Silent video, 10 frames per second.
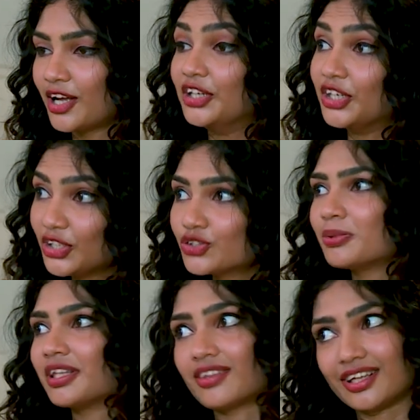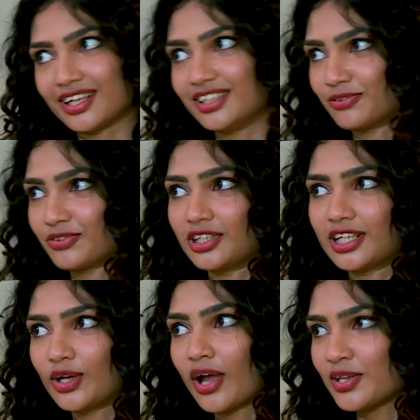need to be thinking
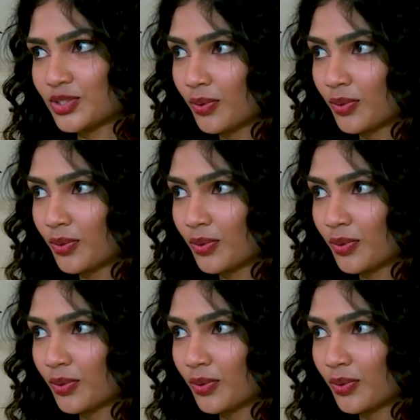differently as